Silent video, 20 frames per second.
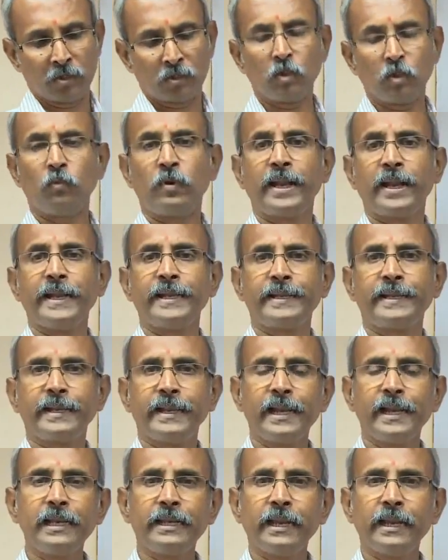So when I
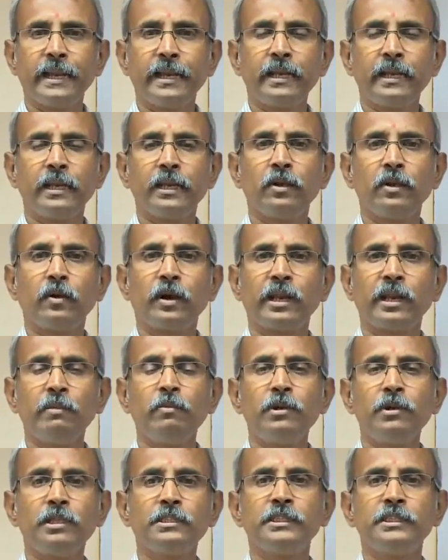tilt it, you are
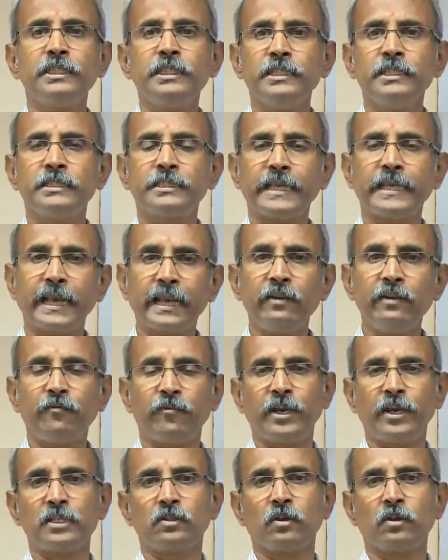able to see the
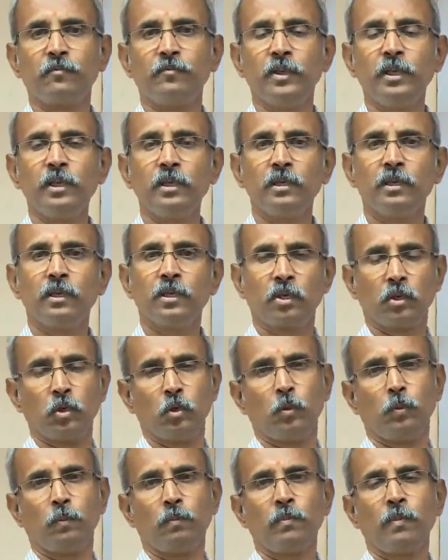second face of the
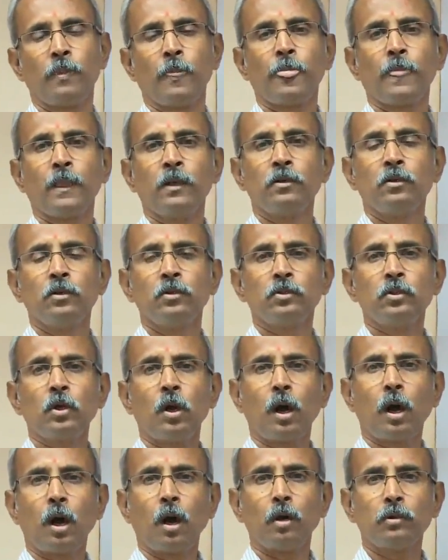cube.
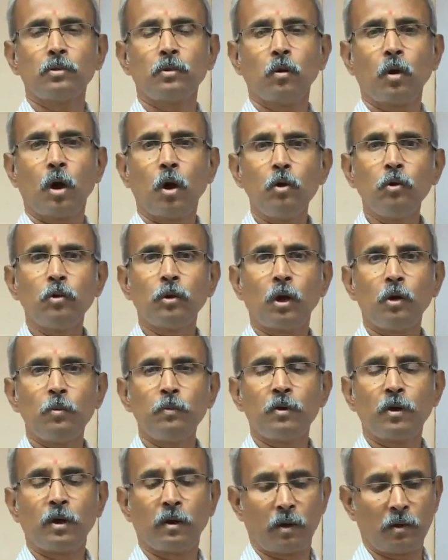So to
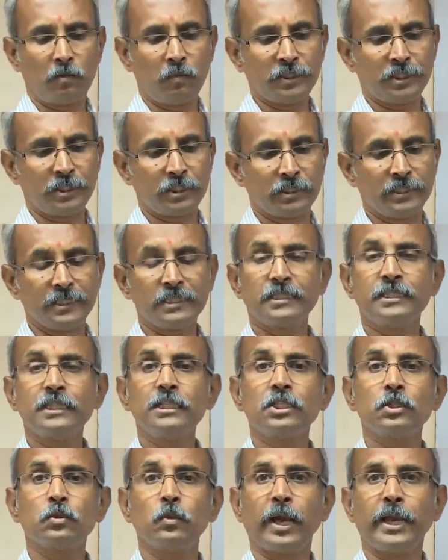how much
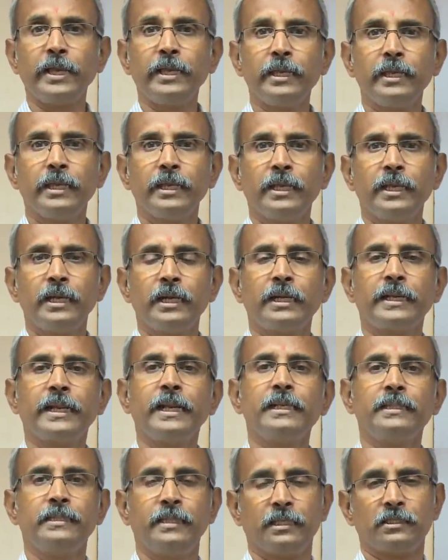distance should I
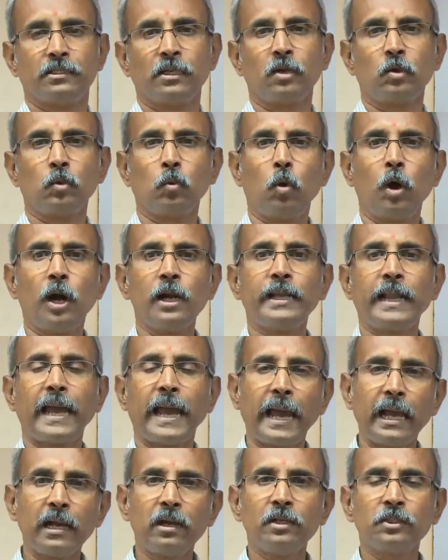tilt this, or to what
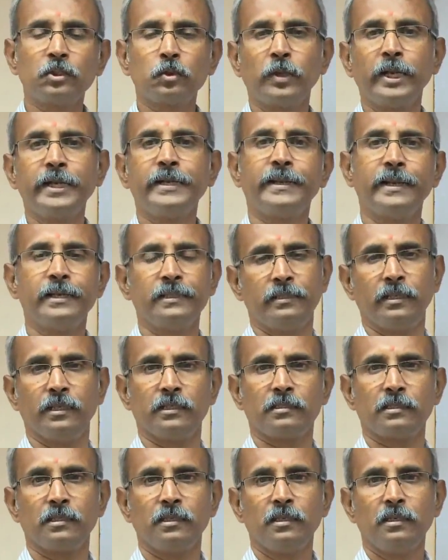angle should I tilt
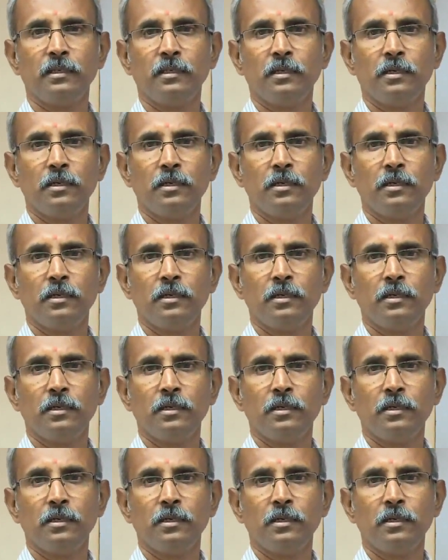this?